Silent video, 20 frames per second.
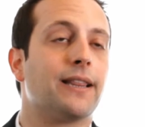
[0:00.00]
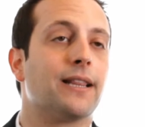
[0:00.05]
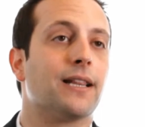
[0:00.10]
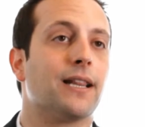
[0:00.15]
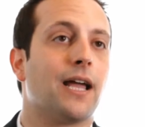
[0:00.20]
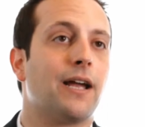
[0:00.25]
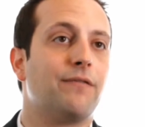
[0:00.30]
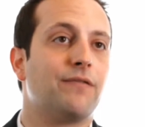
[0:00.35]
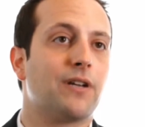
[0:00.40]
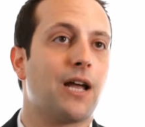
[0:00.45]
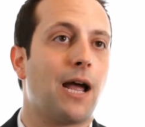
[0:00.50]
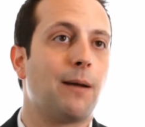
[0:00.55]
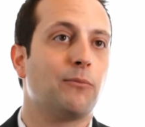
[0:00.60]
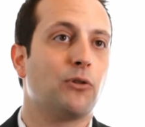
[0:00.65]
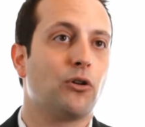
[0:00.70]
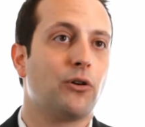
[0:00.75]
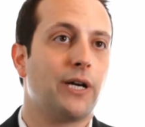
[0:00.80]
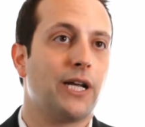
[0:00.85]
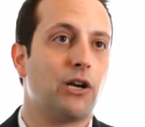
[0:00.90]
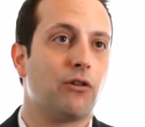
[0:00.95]
and the
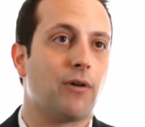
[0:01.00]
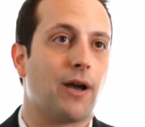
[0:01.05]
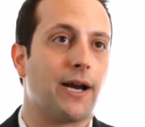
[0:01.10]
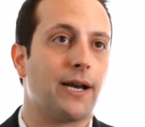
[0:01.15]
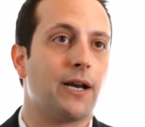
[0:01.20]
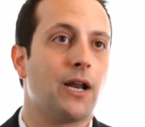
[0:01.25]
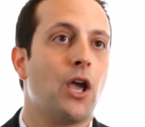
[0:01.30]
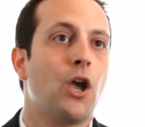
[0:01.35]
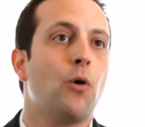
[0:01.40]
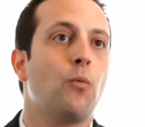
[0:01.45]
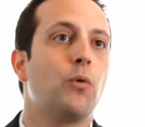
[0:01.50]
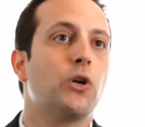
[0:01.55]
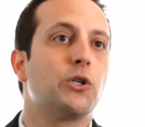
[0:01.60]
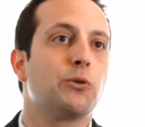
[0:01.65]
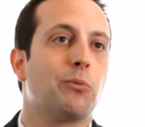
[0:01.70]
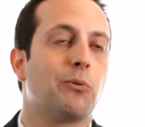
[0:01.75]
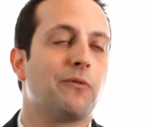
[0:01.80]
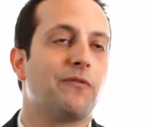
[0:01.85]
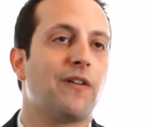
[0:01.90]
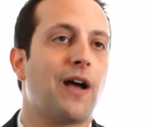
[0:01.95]
Lifetime Learning Credit,
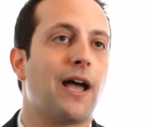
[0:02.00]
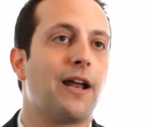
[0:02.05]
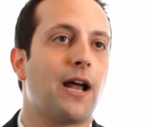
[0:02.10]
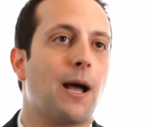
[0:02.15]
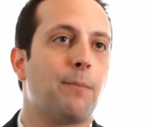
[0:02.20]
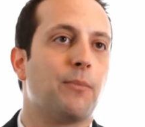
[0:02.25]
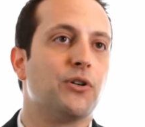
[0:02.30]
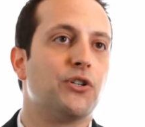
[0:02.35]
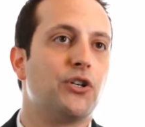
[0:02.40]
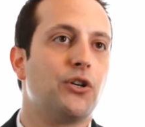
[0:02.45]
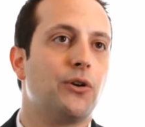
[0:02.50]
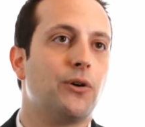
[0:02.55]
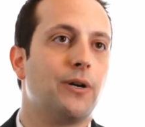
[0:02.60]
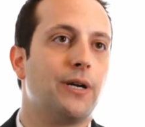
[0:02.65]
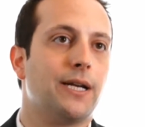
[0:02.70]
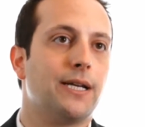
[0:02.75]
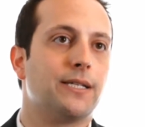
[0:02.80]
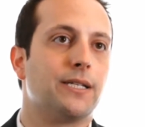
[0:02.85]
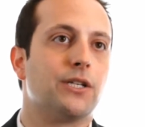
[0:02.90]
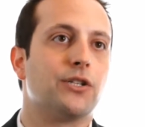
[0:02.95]
which will provide
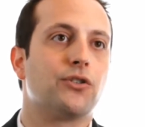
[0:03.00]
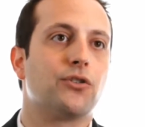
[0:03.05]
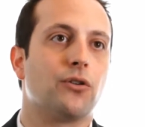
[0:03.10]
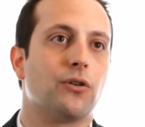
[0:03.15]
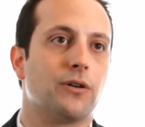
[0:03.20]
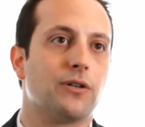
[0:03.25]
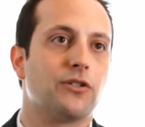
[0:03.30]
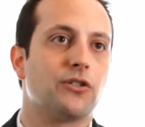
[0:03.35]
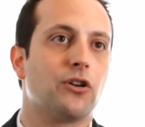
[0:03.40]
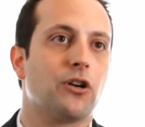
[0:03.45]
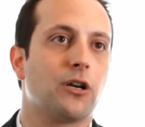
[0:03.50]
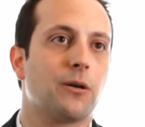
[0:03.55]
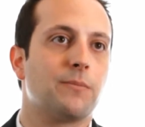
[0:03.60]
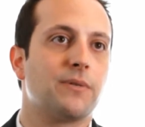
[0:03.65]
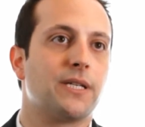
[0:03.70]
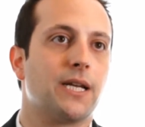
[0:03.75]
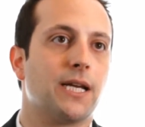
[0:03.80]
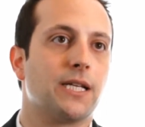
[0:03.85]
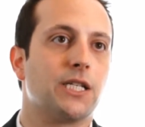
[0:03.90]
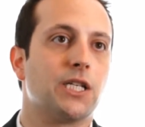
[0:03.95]
opportunities in certain
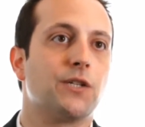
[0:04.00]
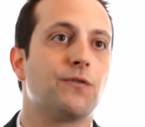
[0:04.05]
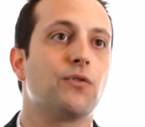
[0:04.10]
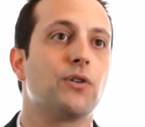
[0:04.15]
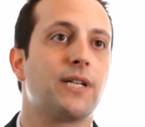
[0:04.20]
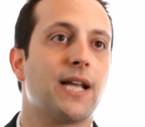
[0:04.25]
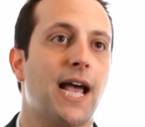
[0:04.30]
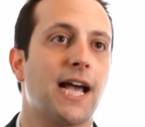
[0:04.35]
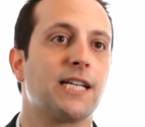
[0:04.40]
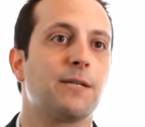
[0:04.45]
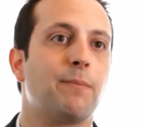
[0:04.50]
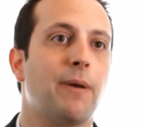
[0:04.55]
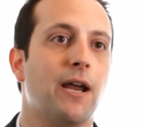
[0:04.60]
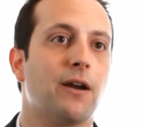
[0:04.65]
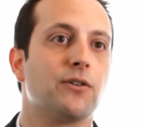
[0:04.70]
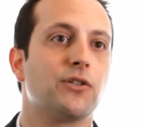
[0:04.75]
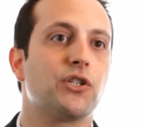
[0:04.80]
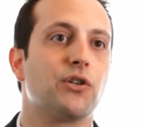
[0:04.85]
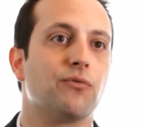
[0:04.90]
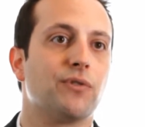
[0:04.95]
circumstances for
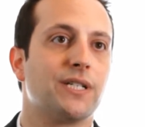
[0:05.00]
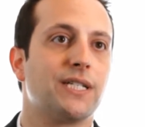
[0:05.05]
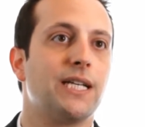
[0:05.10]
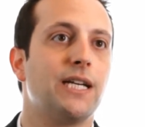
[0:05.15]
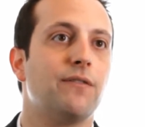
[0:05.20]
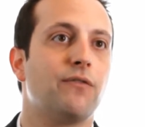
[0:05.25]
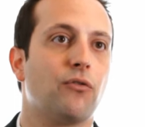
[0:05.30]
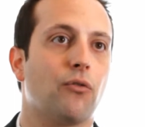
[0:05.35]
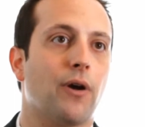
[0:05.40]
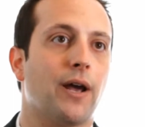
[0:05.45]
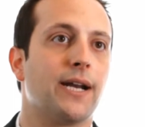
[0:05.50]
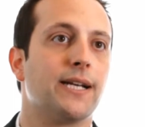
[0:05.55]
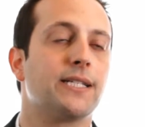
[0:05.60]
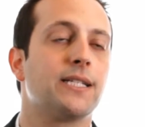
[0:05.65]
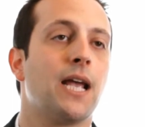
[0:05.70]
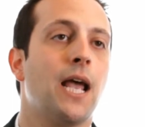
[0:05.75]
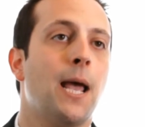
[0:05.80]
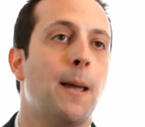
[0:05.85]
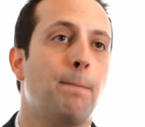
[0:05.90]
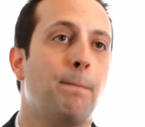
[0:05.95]
taxpayers to receive
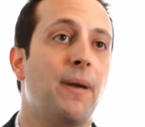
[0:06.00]
credits